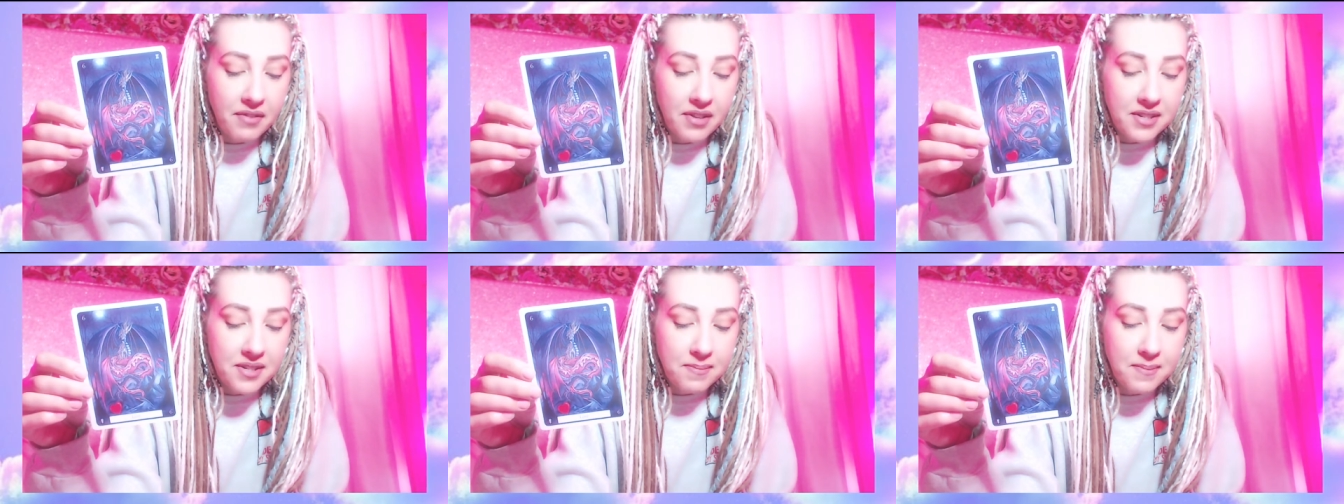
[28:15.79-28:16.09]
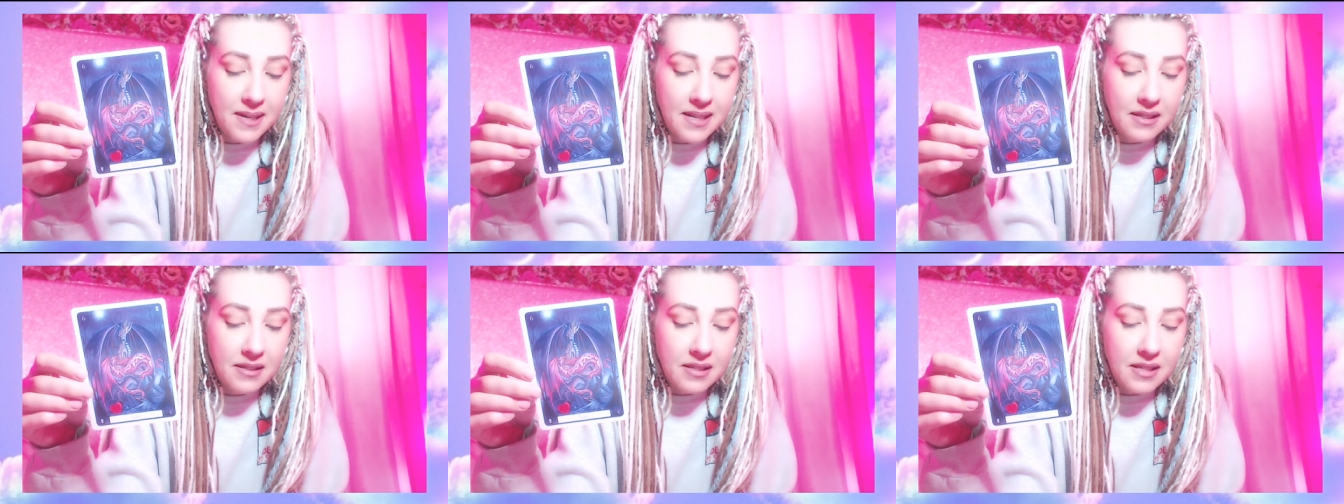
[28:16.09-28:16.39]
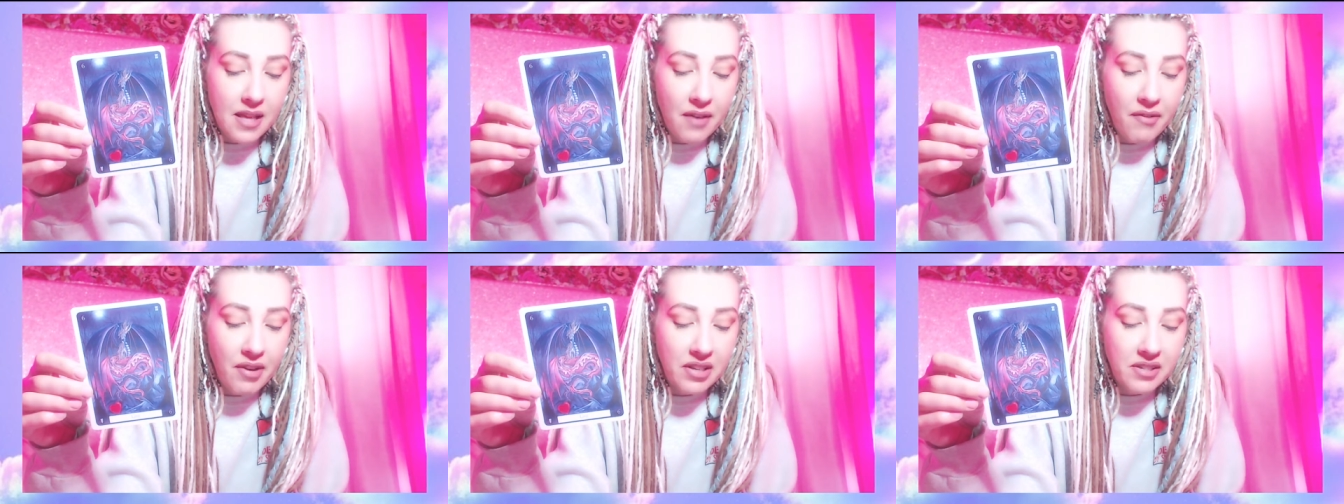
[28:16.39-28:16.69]
This means
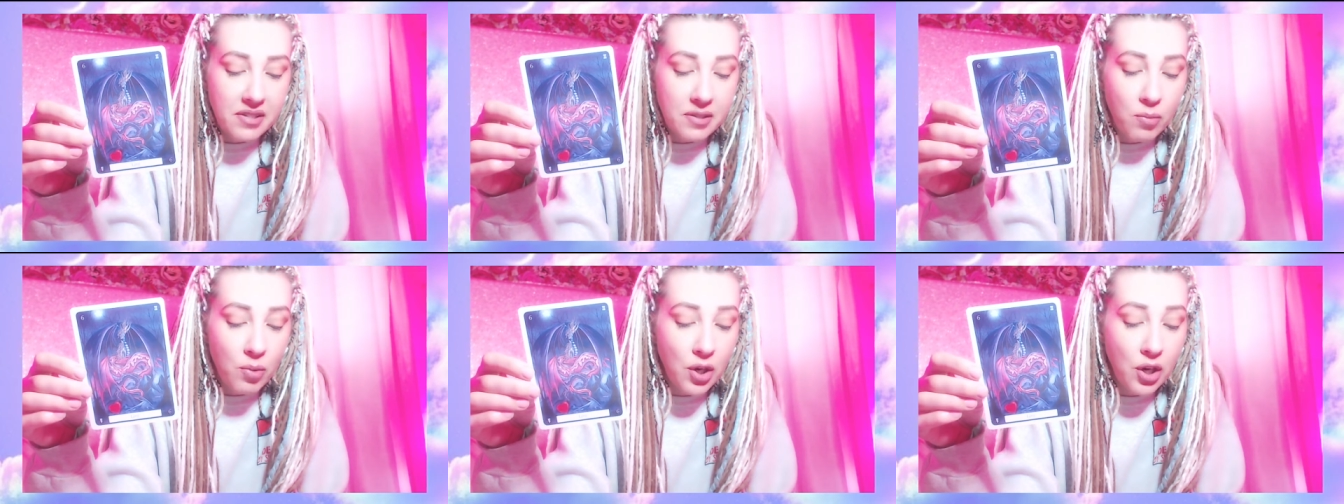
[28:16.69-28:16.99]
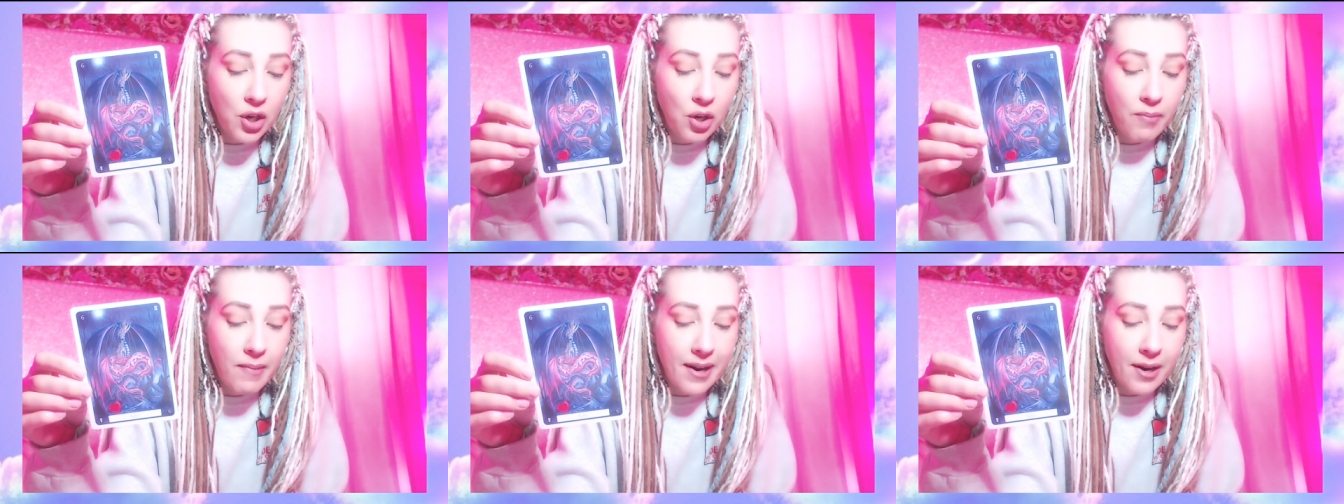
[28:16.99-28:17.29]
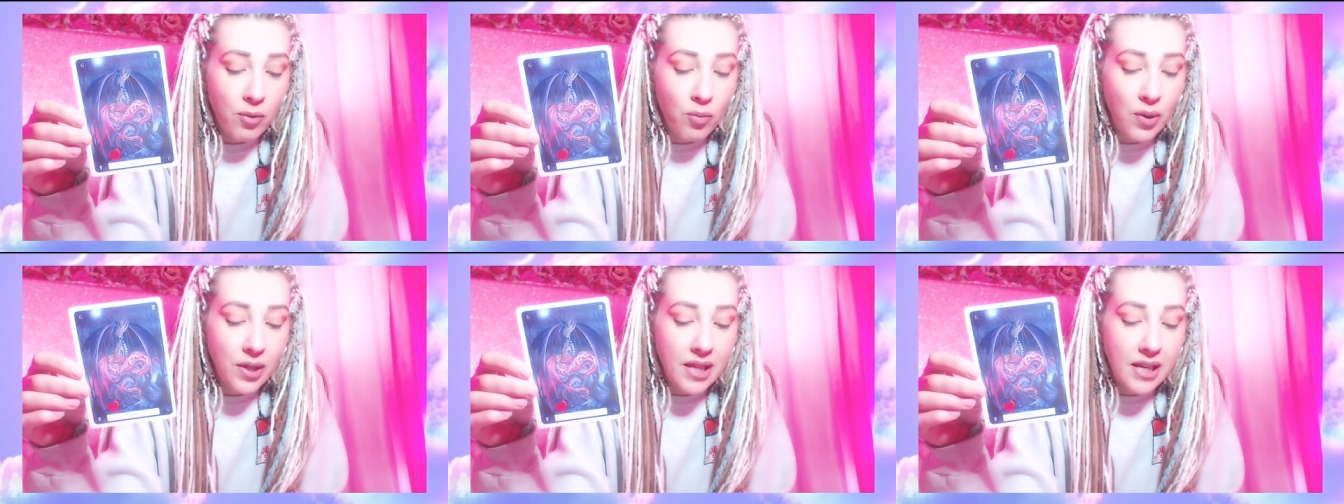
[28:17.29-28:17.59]
loving someone no matter
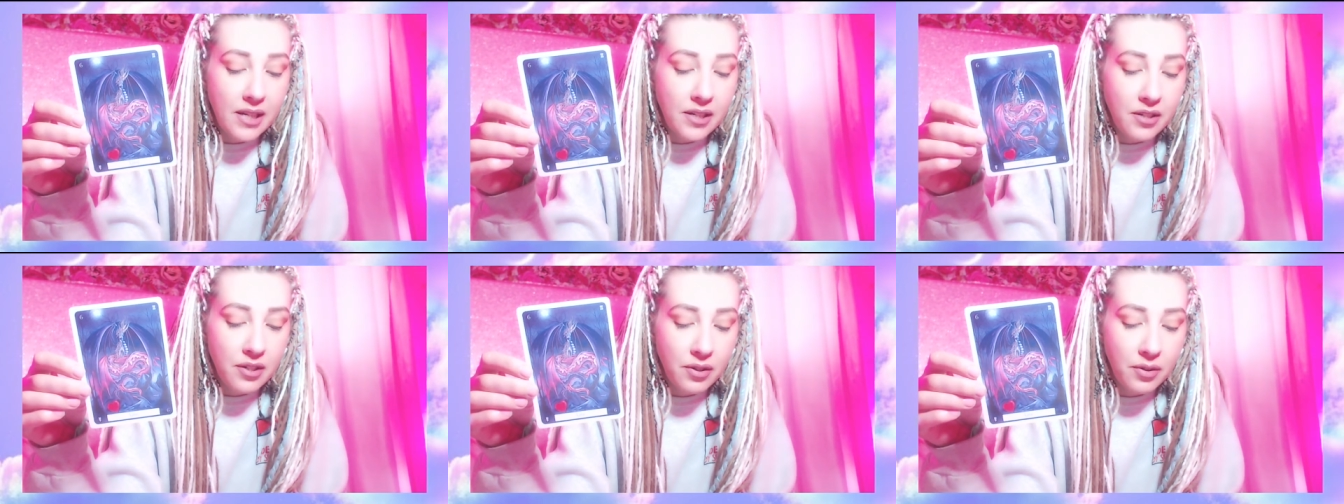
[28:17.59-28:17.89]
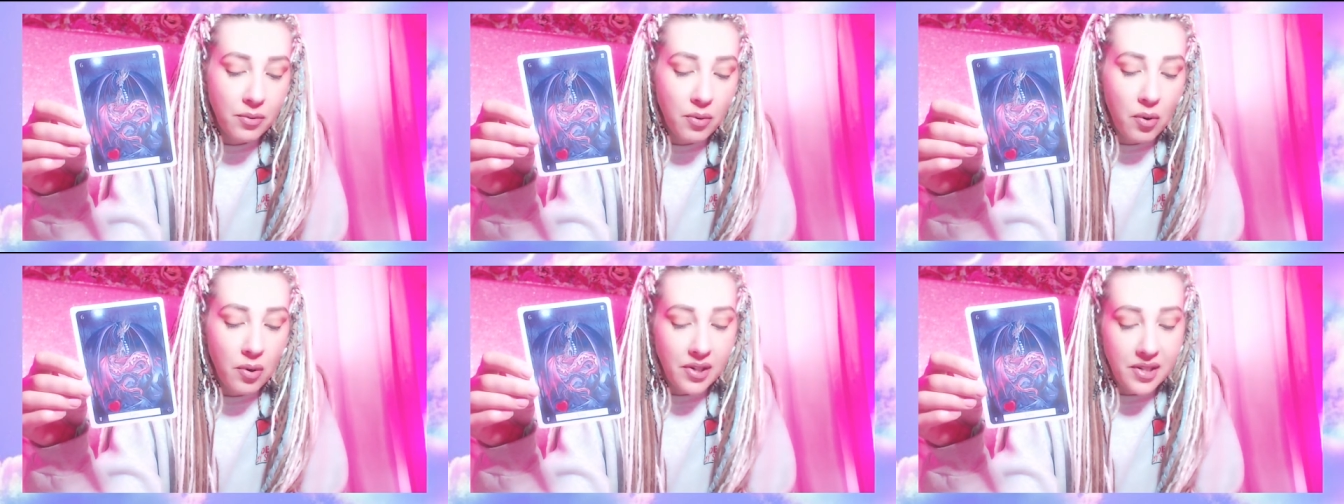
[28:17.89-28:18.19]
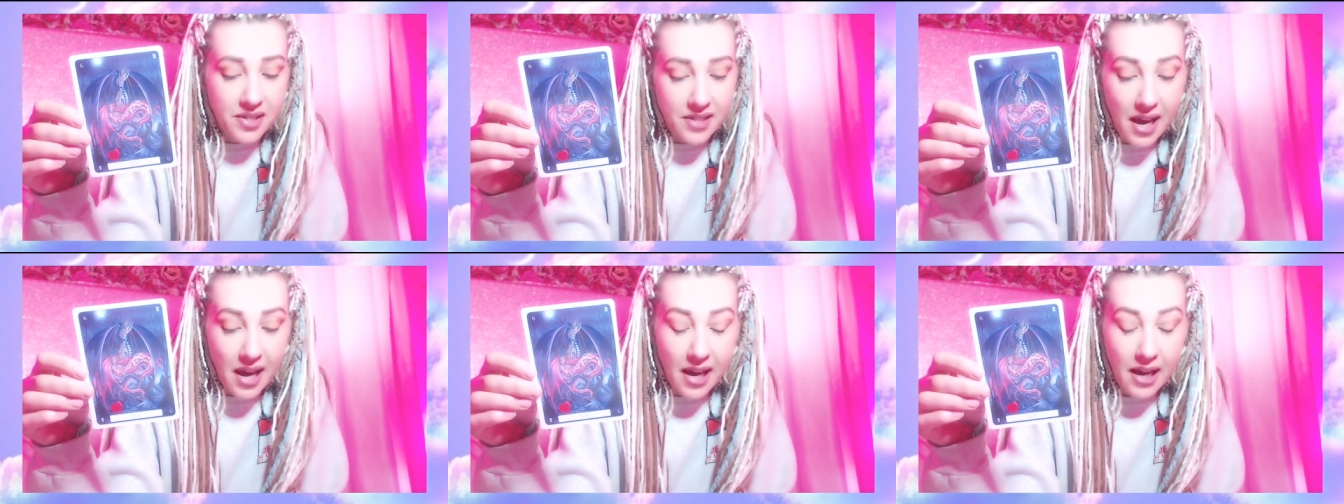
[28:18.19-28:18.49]
what they do or
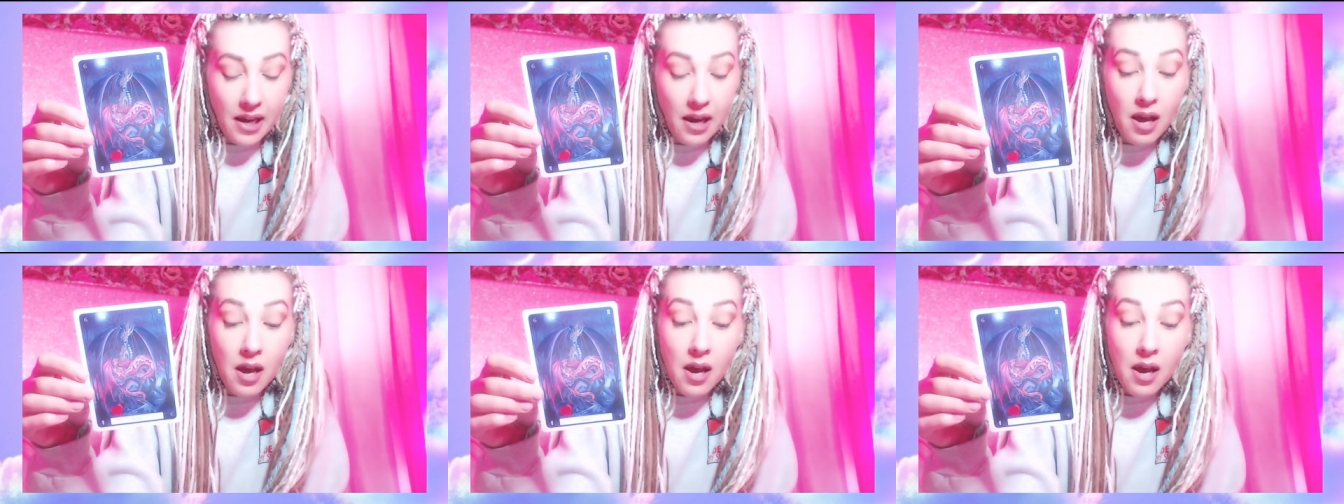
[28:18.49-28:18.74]
say.